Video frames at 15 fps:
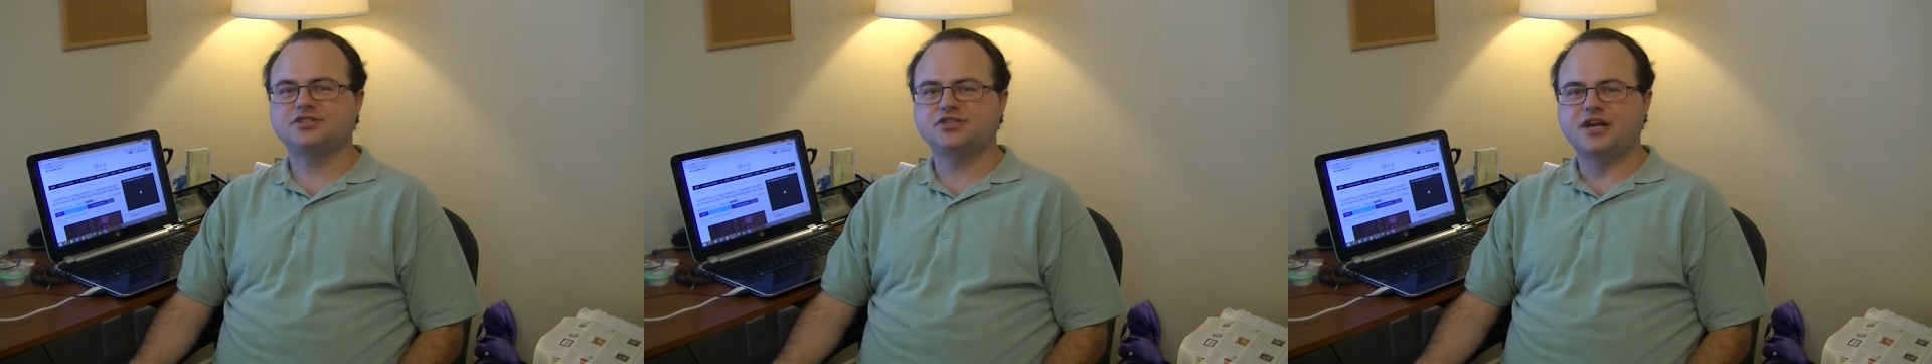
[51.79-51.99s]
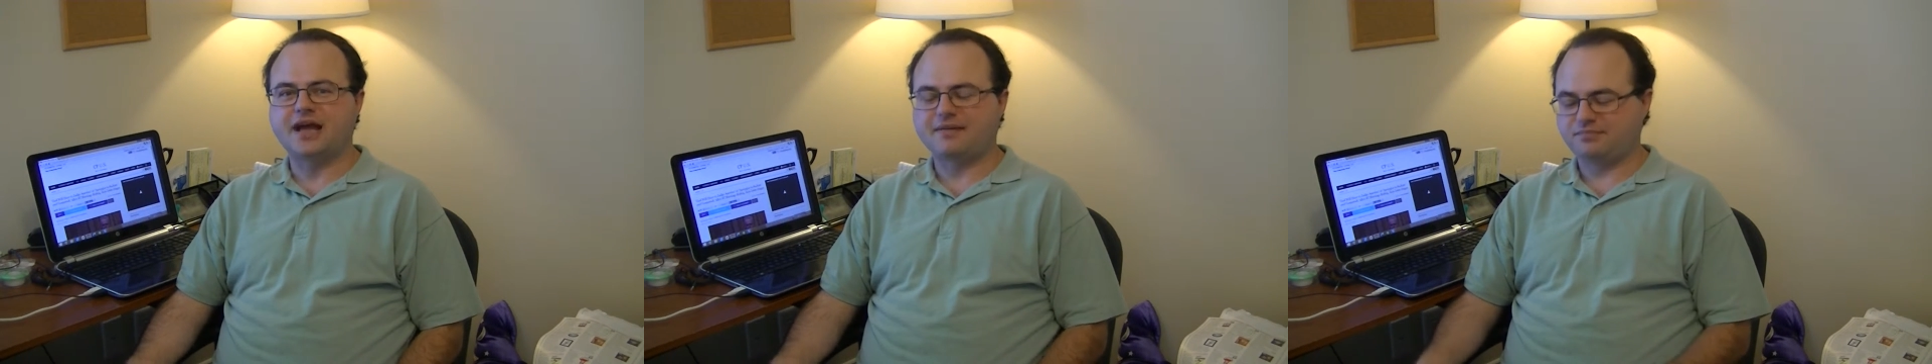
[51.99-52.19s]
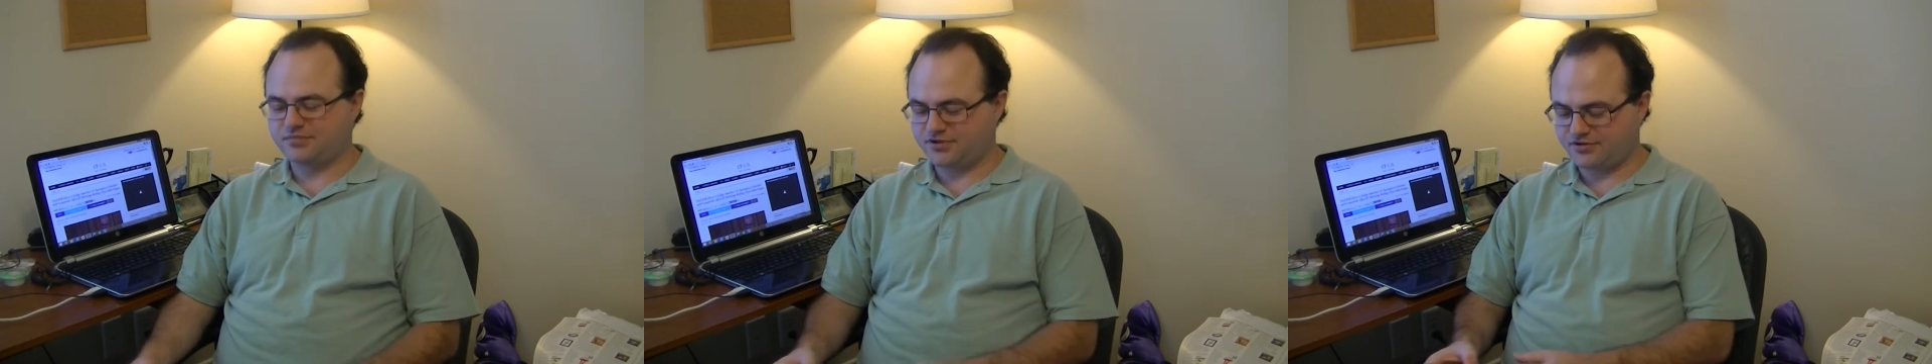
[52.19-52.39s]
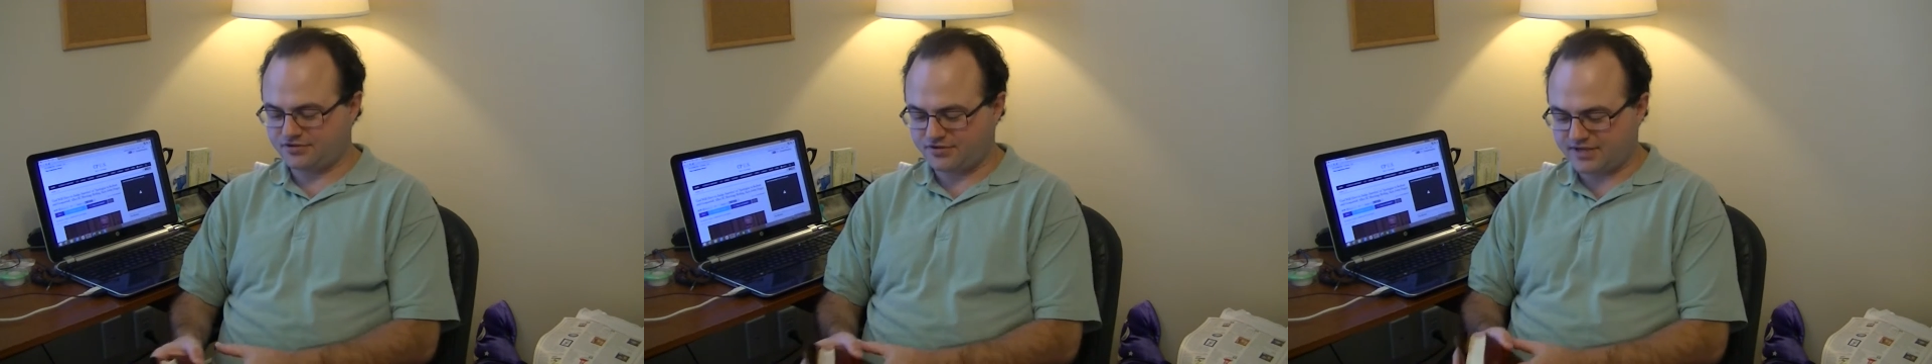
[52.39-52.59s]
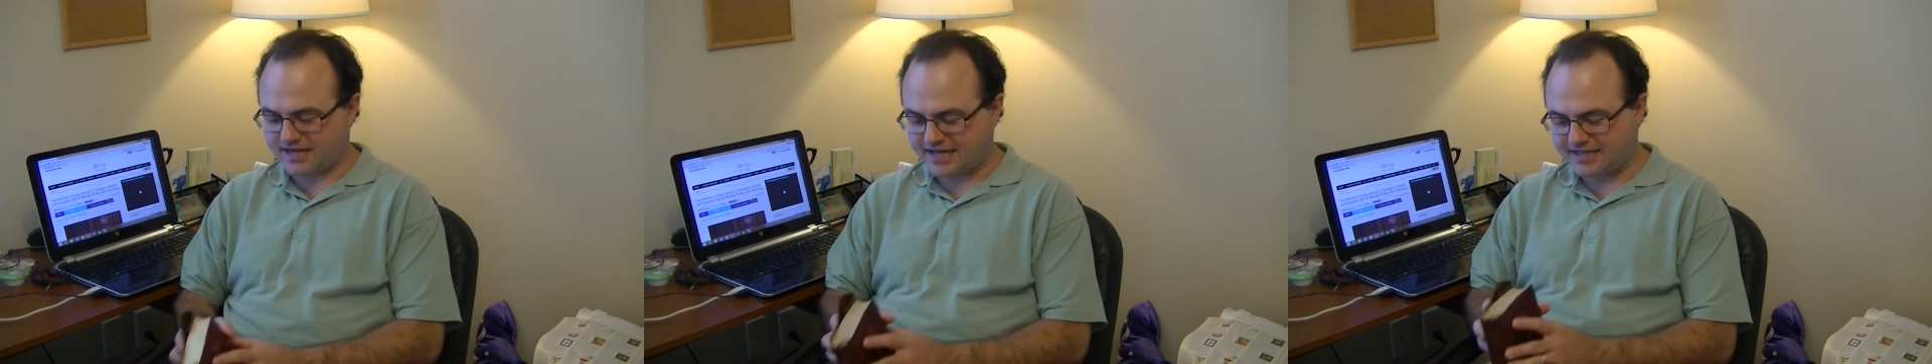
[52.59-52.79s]

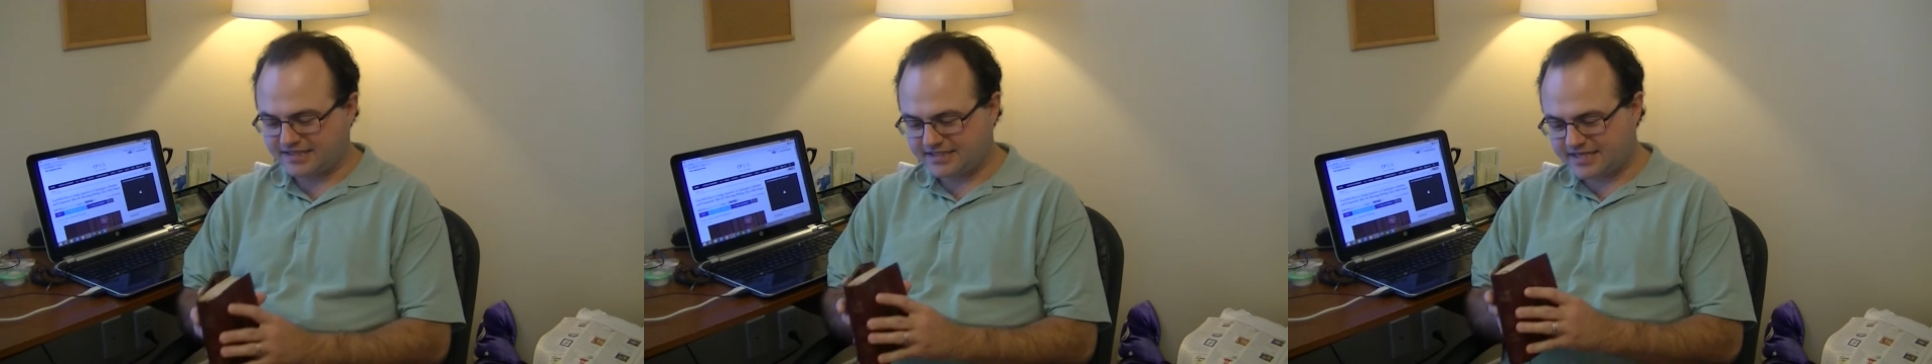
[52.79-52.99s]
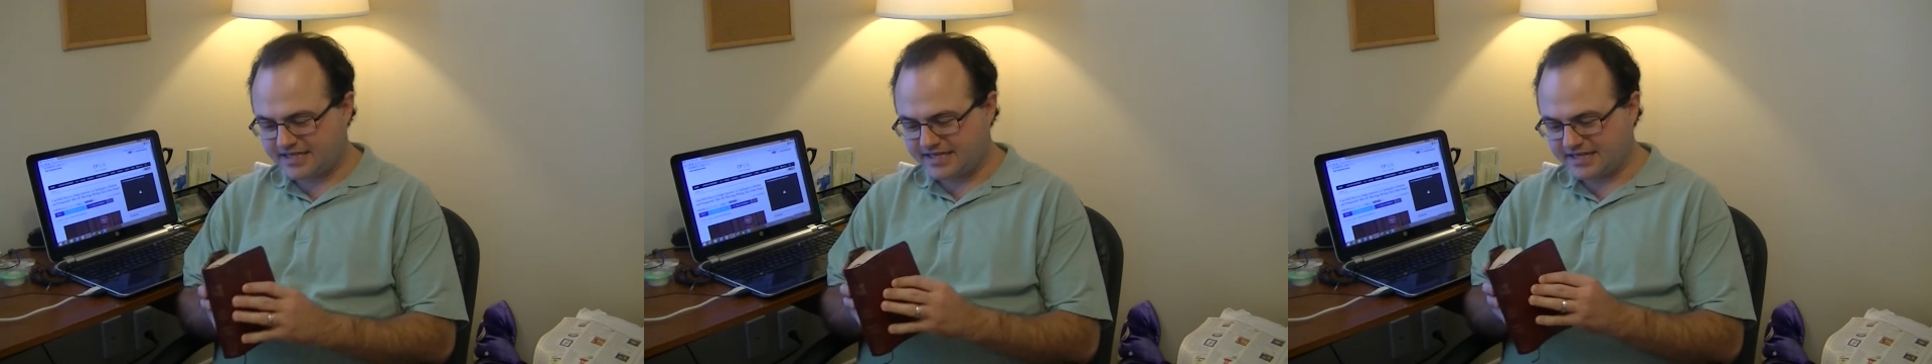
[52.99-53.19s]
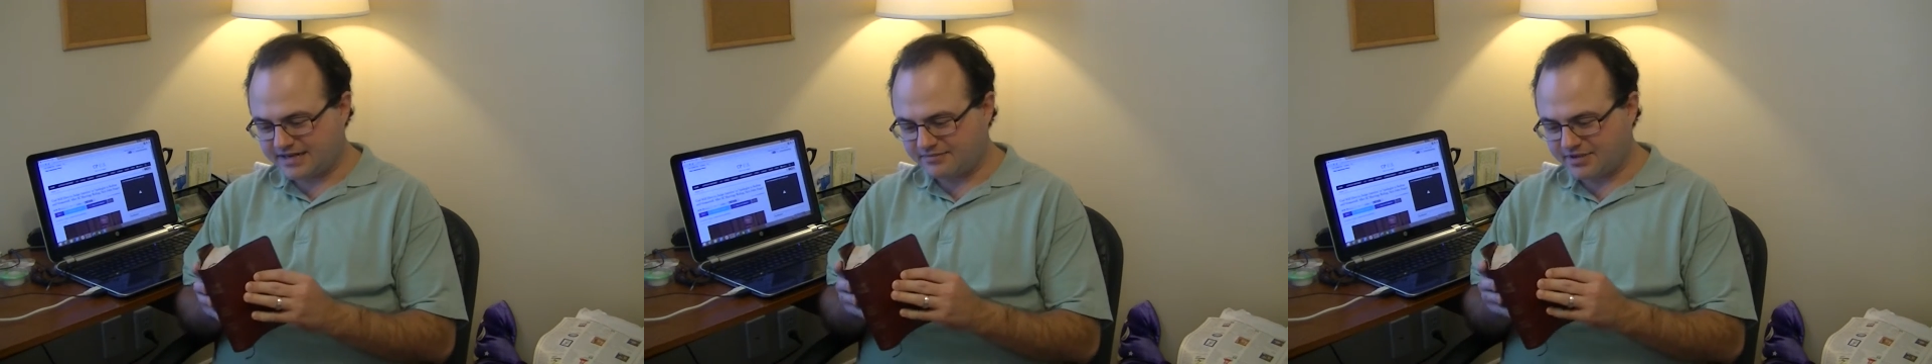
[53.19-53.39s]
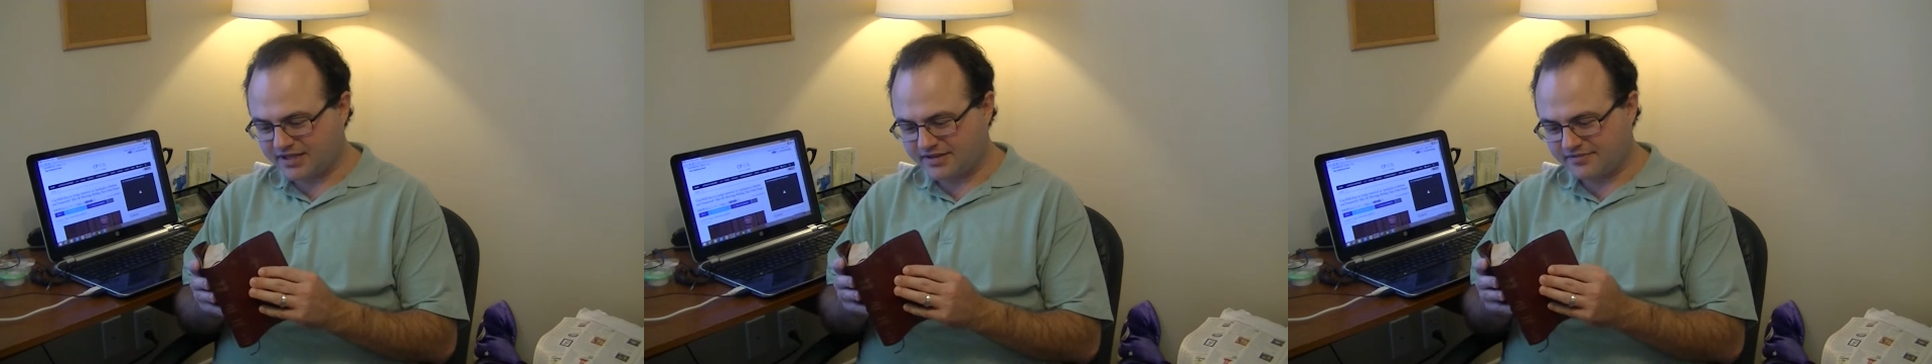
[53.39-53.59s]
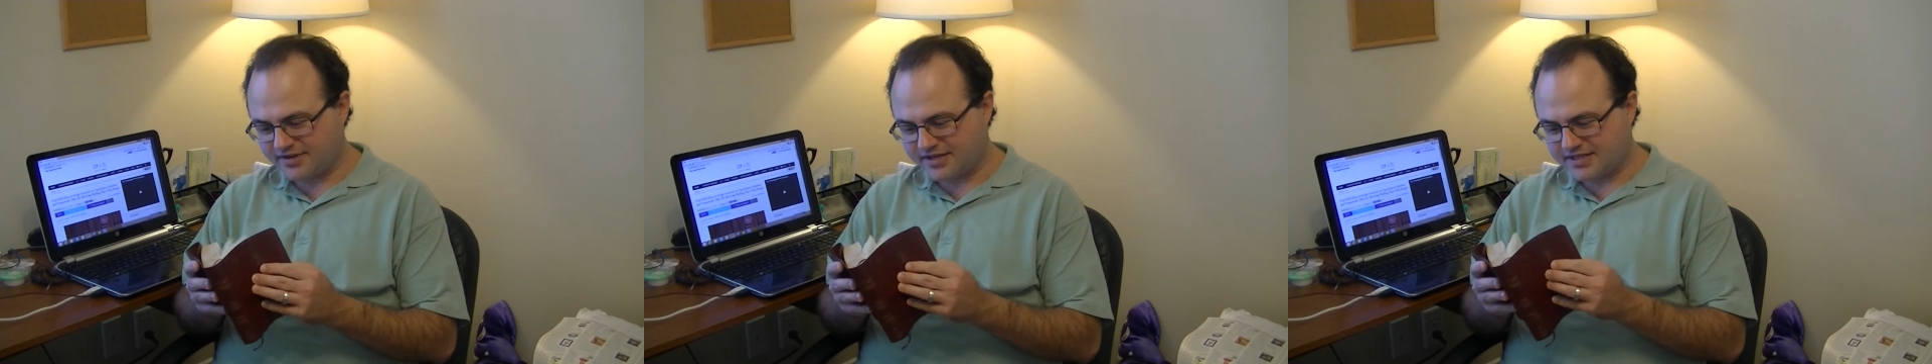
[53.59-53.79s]
chapter 19, I
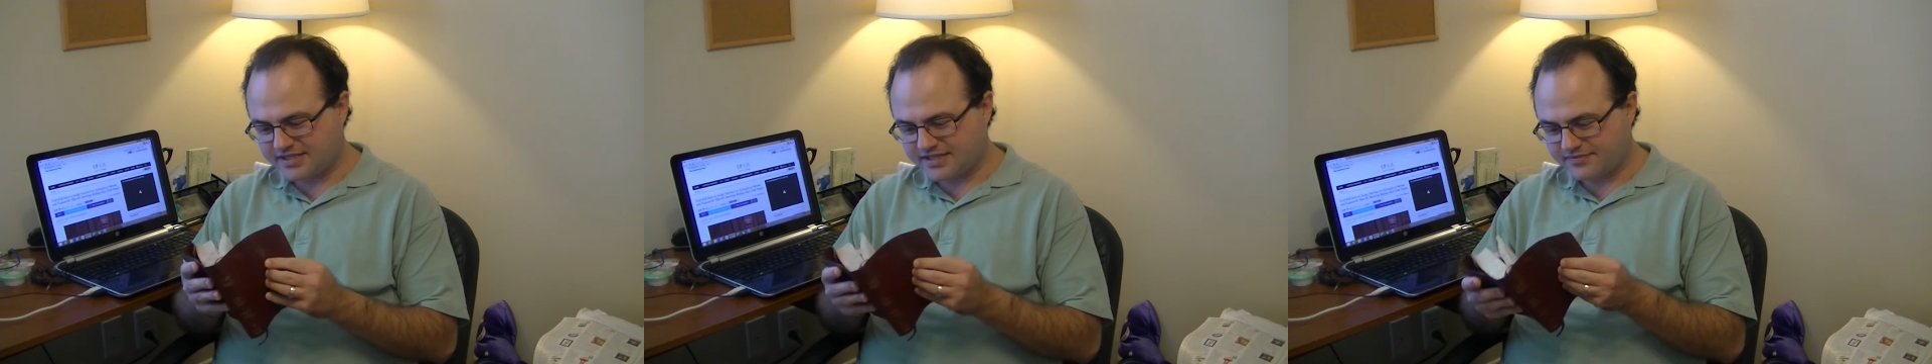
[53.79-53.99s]
believe it is.